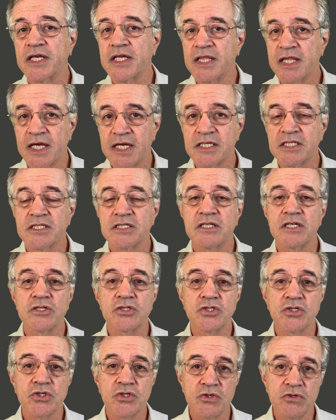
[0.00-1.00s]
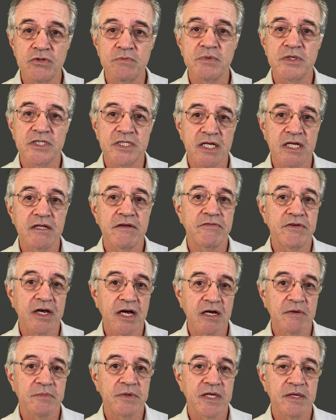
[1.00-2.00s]
less than 2% of
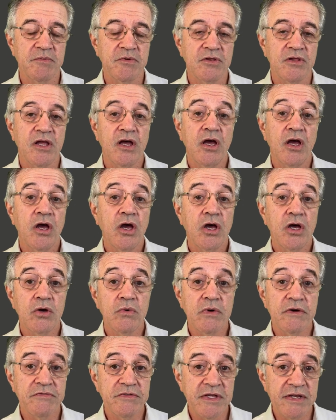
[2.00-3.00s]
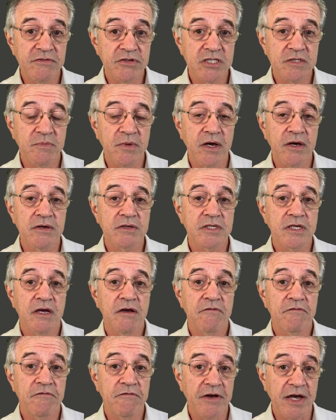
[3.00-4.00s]
young people who have never smoked
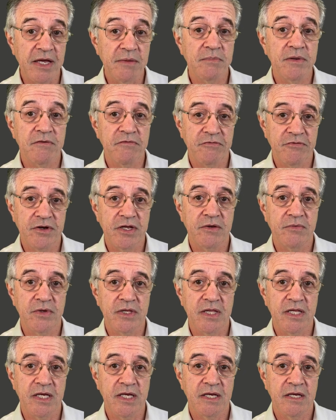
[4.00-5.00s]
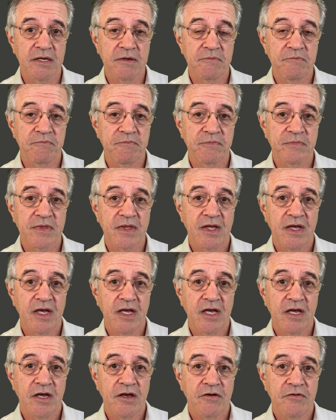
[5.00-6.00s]
vape frequently.
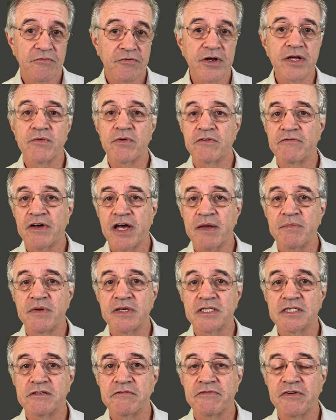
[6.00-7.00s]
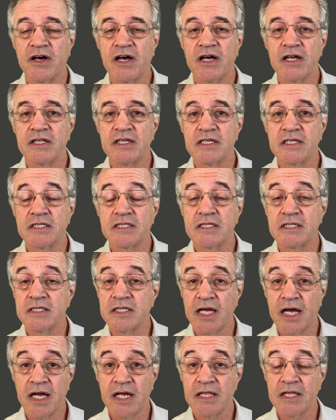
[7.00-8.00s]
Frequent vaping is defined as
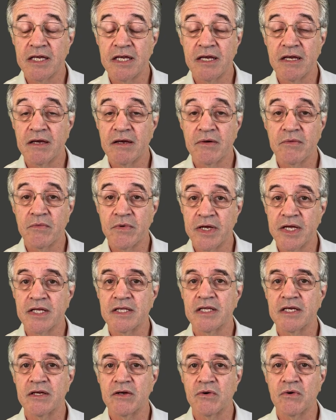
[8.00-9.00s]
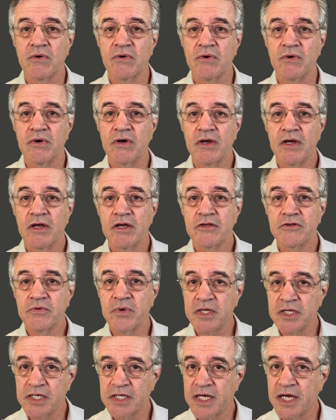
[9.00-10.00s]
daily, weekly, or
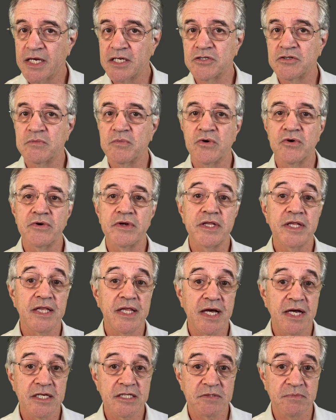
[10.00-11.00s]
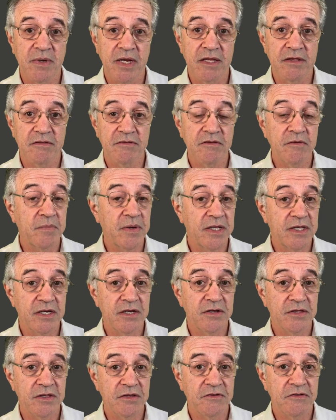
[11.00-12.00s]
20 days or more in the last month, depending
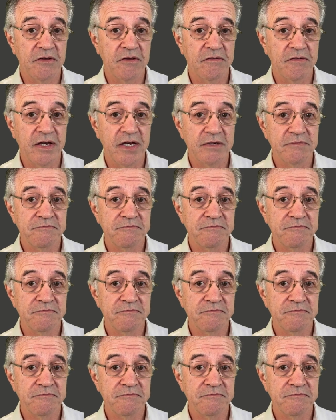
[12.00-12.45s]
on the survey.